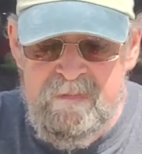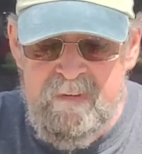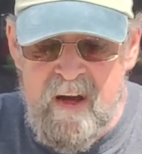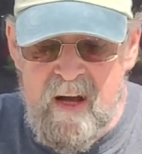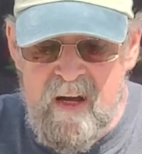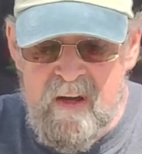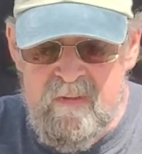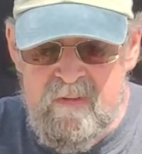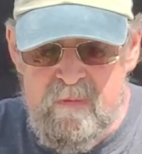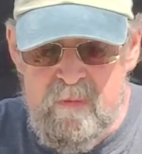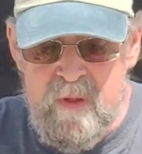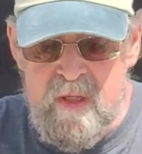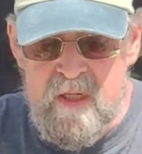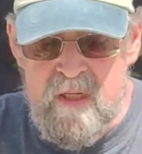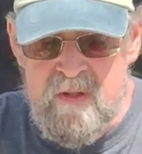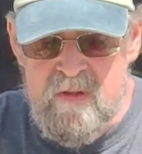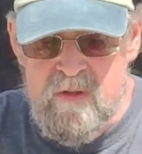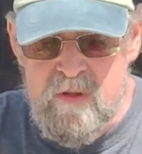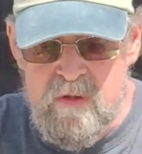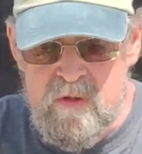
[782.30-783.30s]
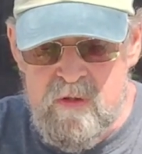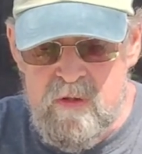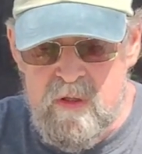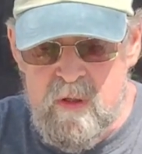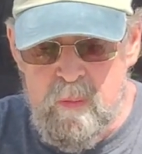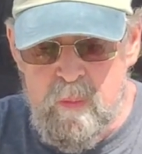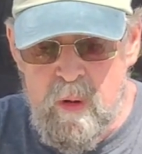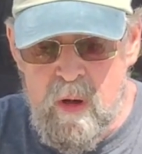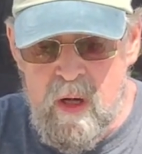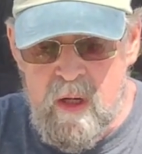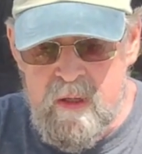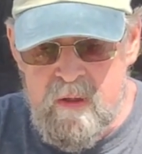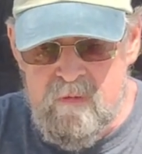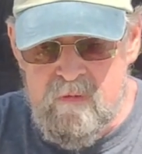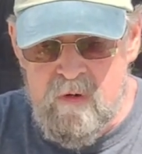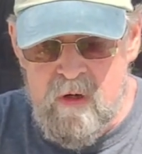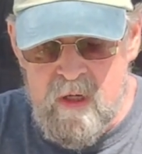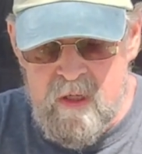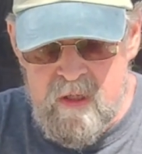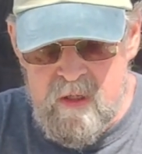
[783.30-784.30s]
5 minutes using the pocket
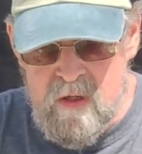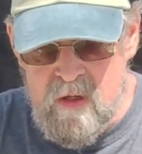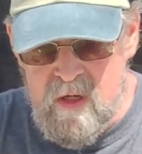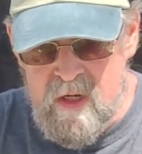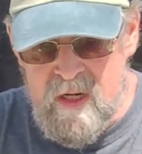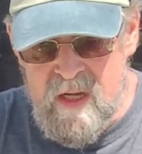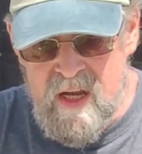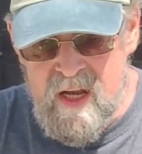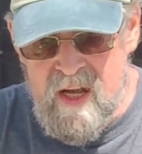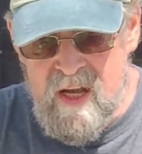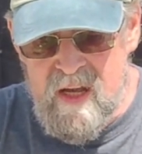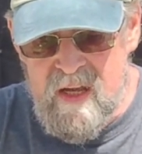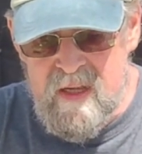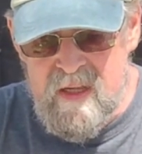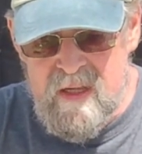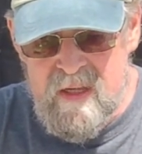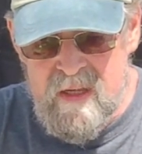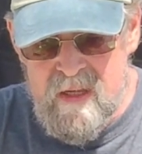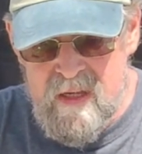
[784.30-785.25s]
rocket on high.